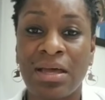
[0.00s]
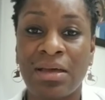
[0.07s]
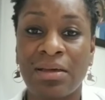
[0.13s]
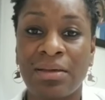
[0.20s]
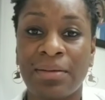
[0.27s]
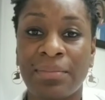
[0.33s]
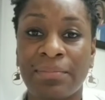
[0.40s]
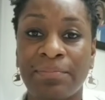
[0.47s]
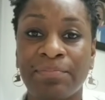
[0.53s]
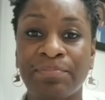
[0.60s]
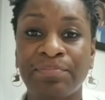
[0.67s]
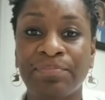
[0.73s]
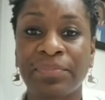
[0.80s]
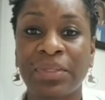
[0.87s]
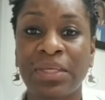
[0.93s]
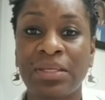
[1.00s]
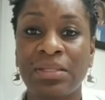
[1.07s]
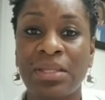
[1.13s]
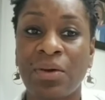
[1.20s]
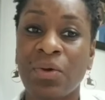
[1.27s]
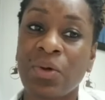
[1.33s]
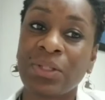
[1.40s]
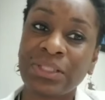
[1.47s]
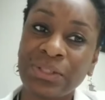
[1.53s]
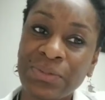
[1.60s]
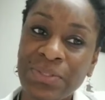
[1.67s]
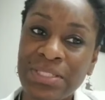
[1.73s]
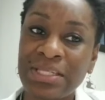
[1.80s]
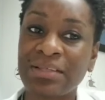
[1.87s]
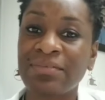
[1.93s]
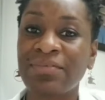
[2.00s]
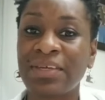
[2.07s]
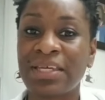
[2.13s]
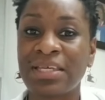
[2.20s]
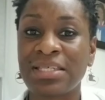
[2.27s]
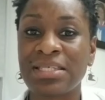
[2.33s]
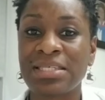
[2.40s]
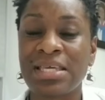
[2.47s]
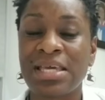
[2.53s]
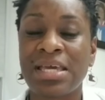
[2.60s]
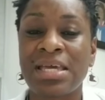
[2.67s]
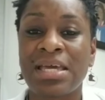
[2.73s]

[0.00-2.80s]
now called the Luteal Phase,